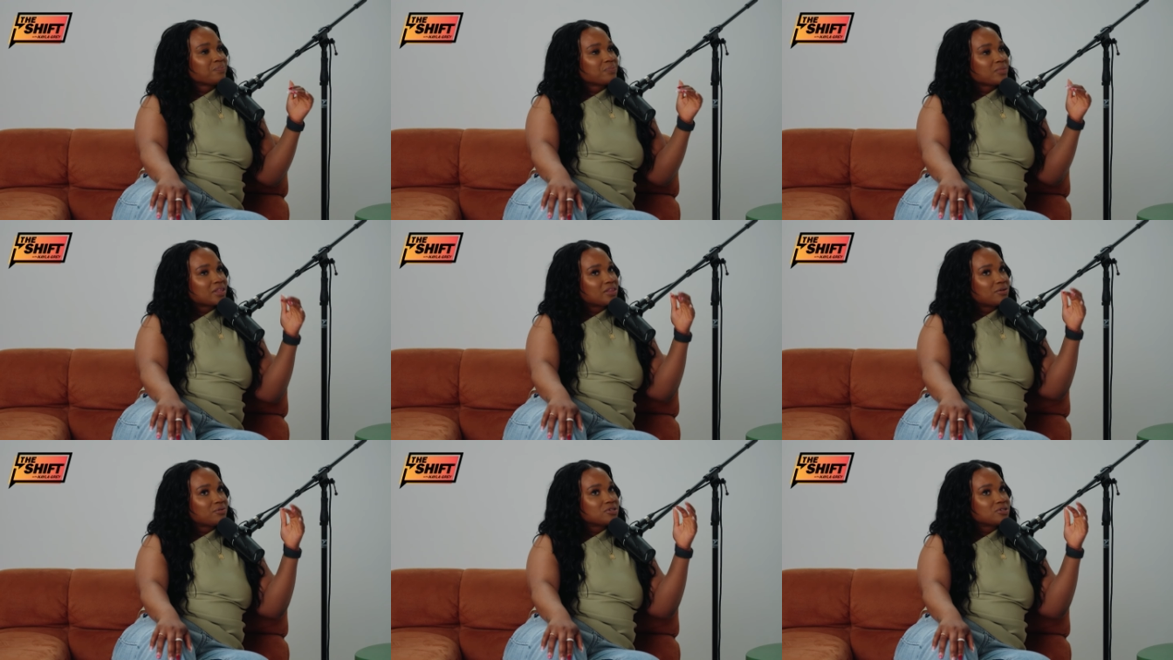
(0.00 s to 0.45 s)

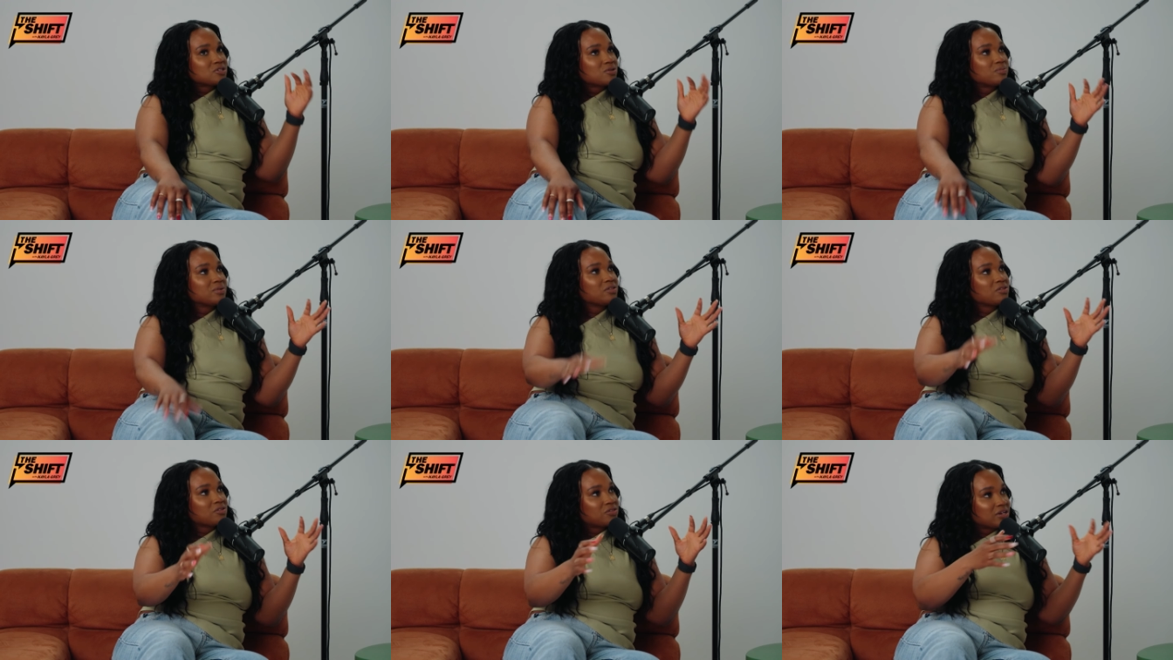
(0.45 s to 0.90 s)
there were so
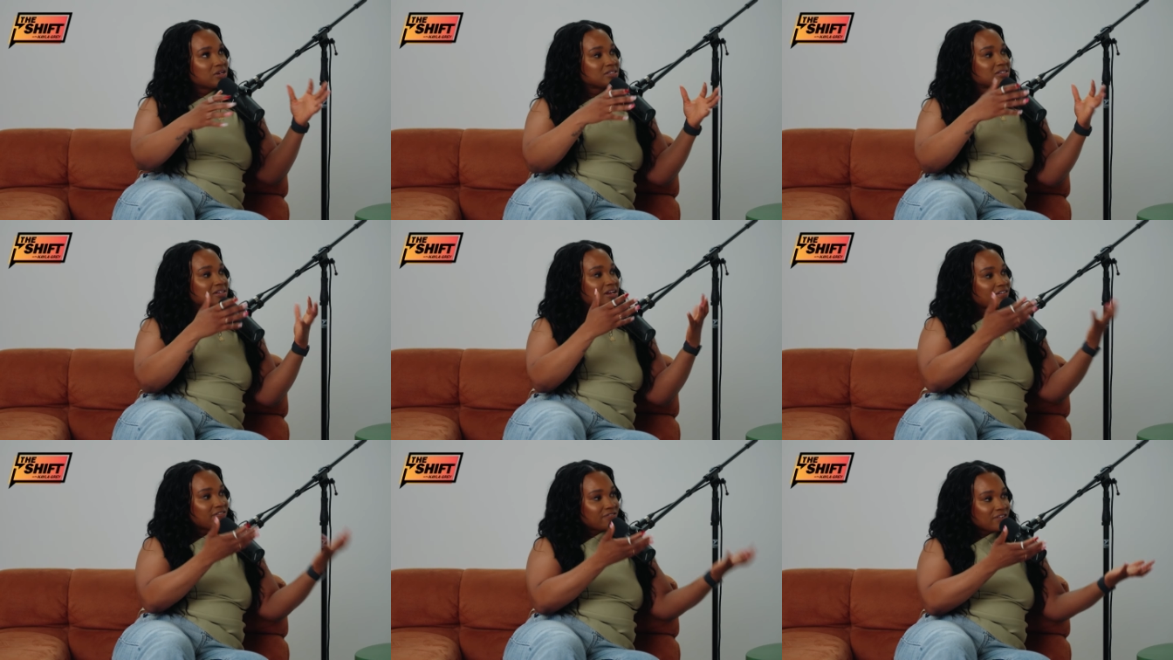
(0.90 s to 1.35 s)
many other things
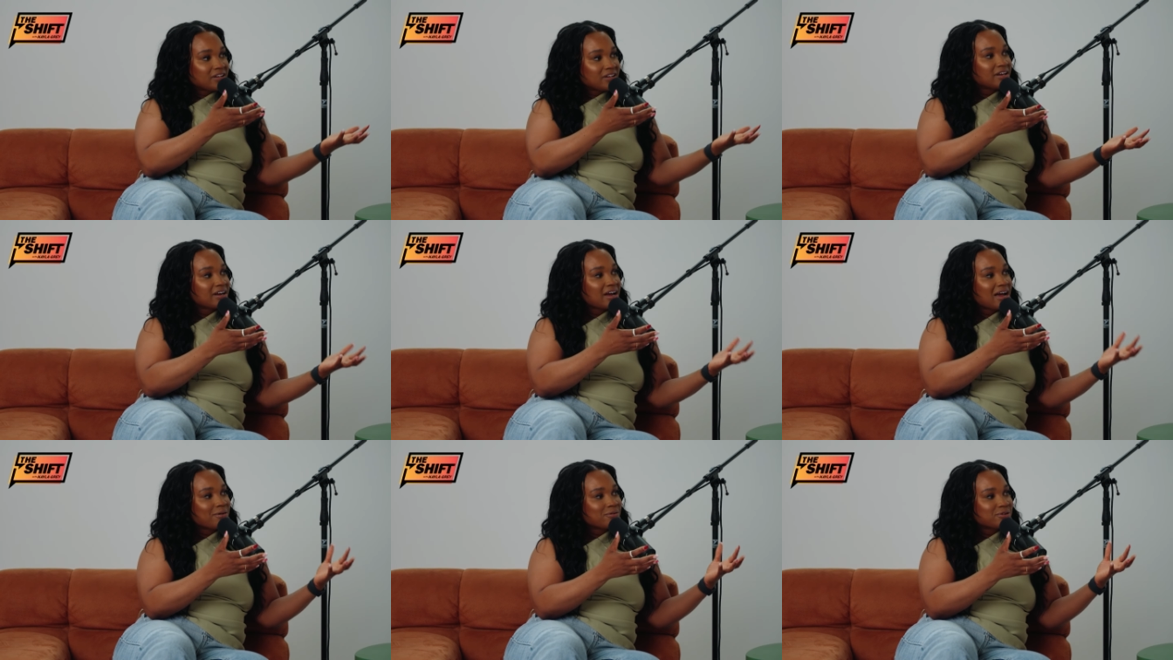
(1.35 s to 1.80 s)
that I felt
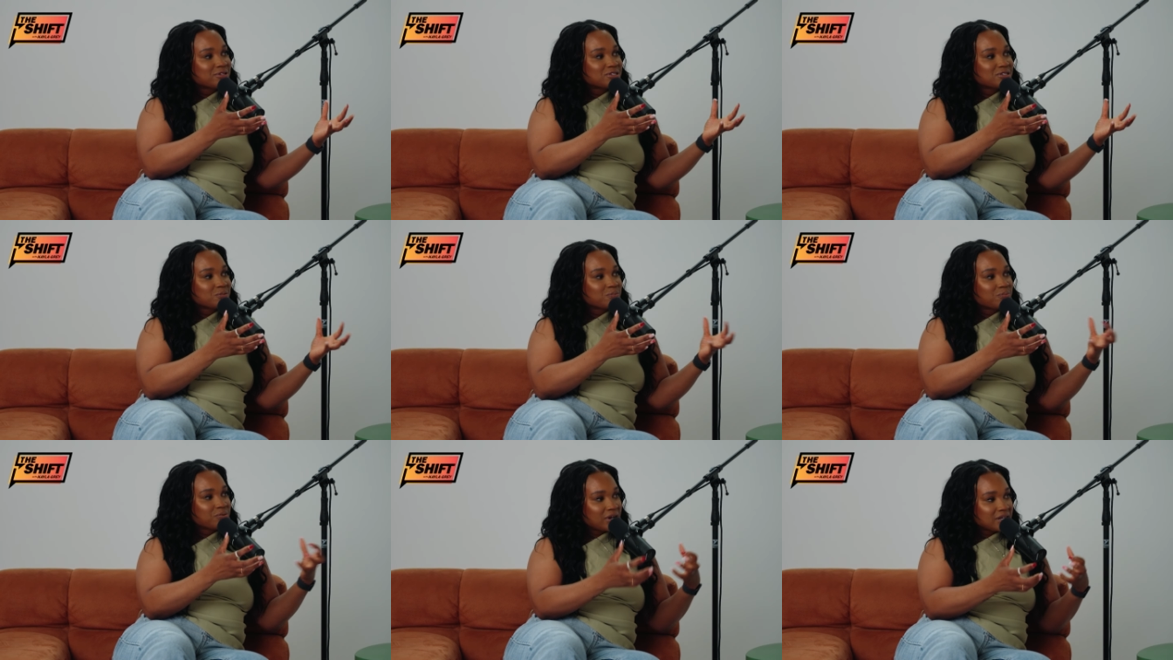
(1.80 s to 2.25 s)
like I was
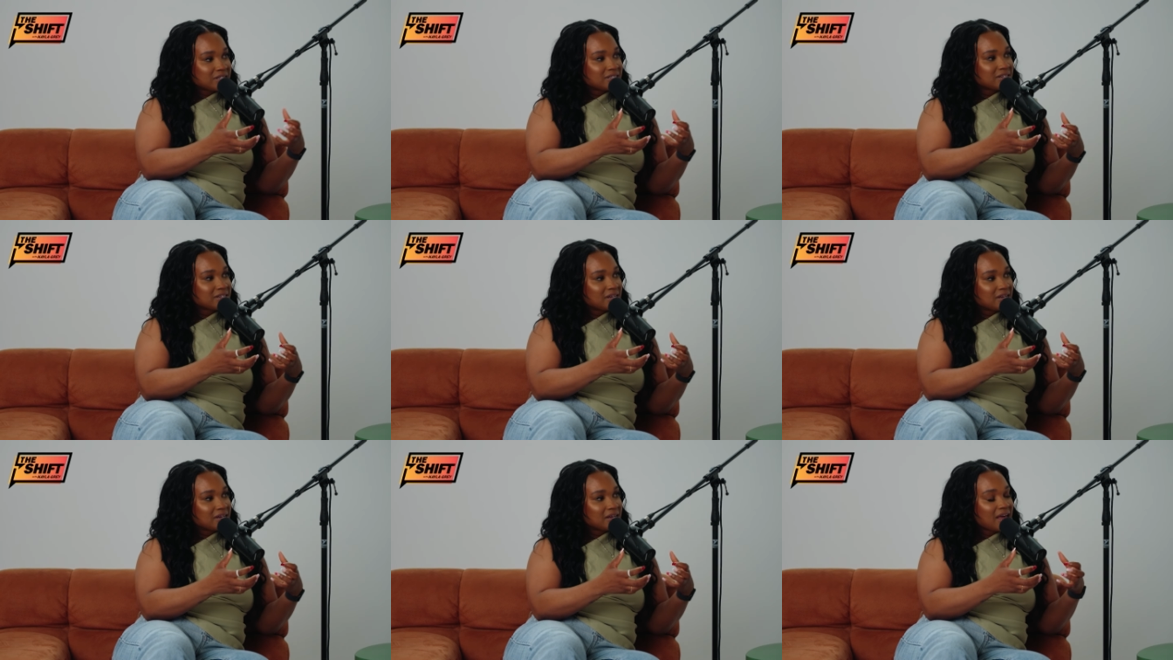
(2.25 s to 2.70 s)

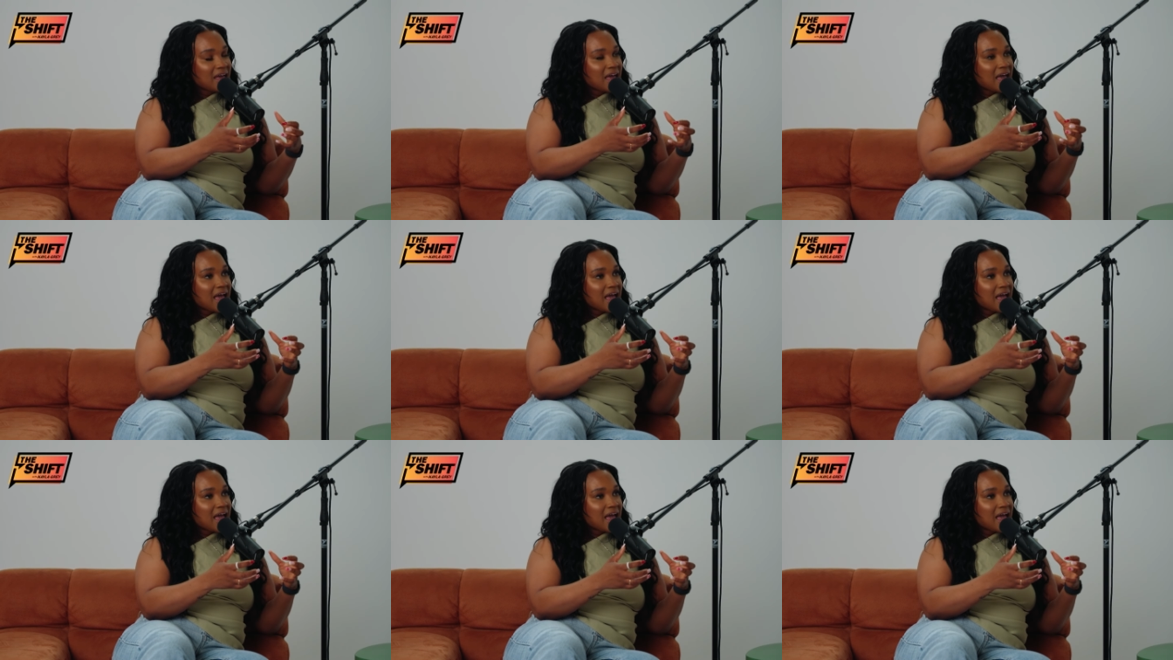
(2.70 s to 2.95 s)
suppressing,